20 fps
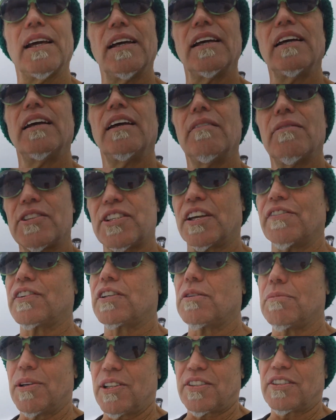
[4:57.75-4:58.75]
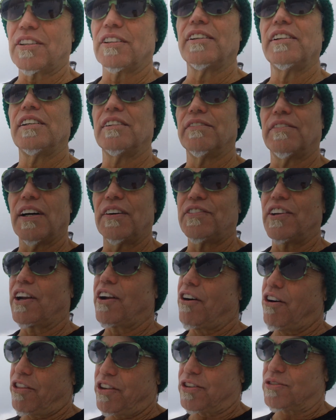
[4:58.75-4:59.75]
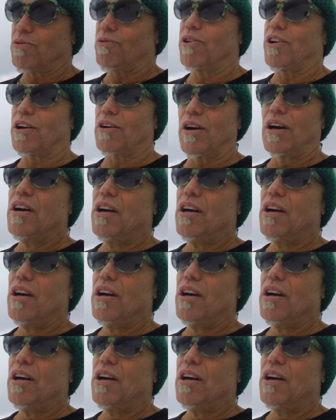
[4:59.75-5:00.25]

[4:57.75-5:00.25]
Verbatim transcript: I was given two months to live. I've done all this work.